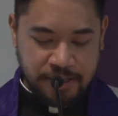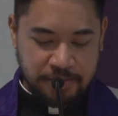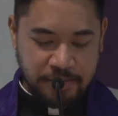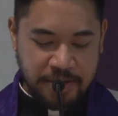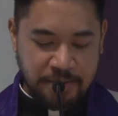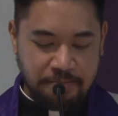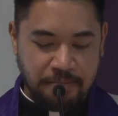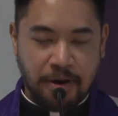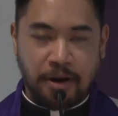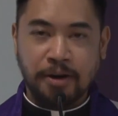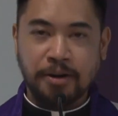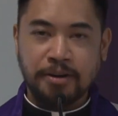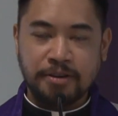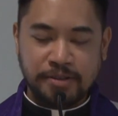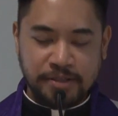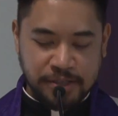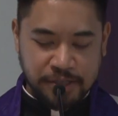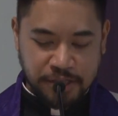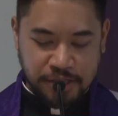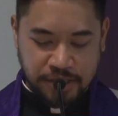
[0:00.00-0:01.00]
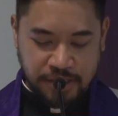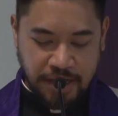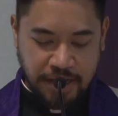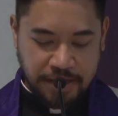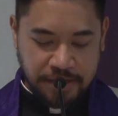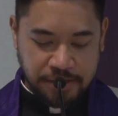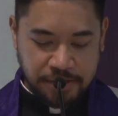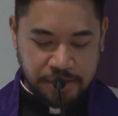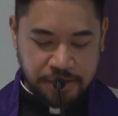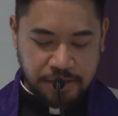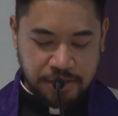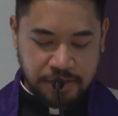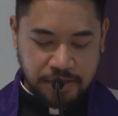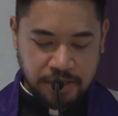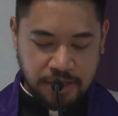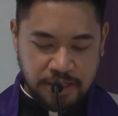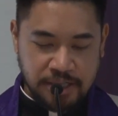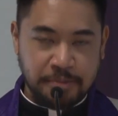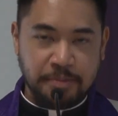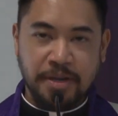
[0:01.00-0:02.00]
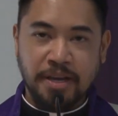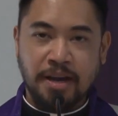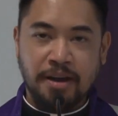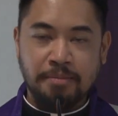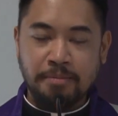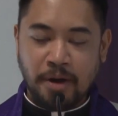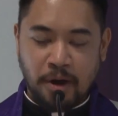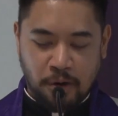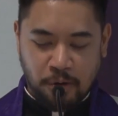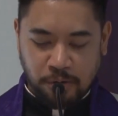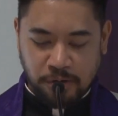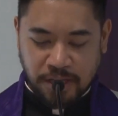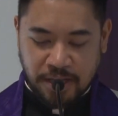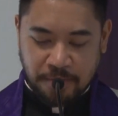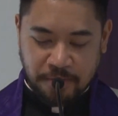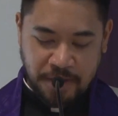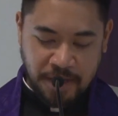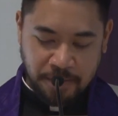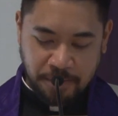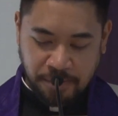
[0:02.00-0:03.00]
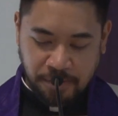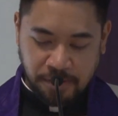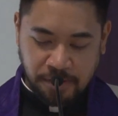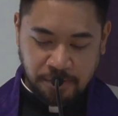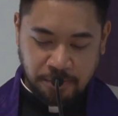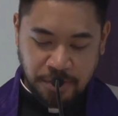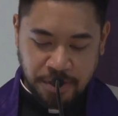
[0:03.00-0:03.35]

to be martyrs and saints and to become holy people,